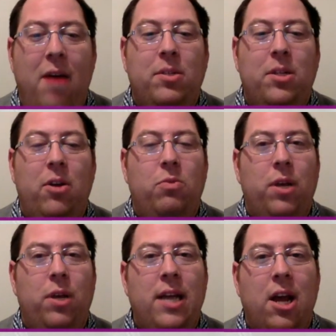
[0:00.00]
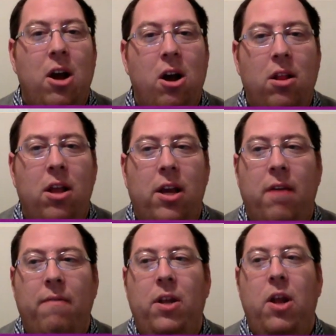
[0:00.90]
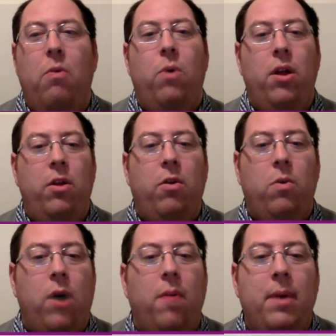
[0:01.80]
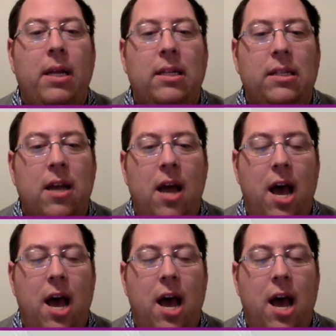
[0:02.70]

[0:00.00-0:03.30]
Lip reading: So it's really taking a hard look of, you know, what are the requirements?